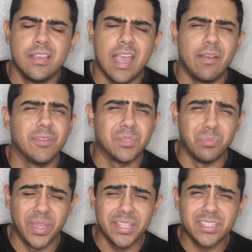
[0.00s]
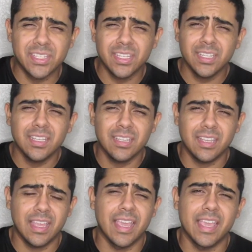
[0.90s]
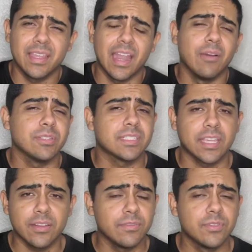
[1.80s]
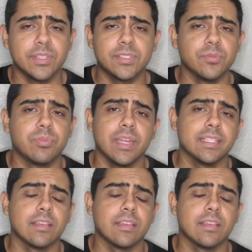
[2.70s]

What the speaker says: benching and I was scared of doing 2 plates.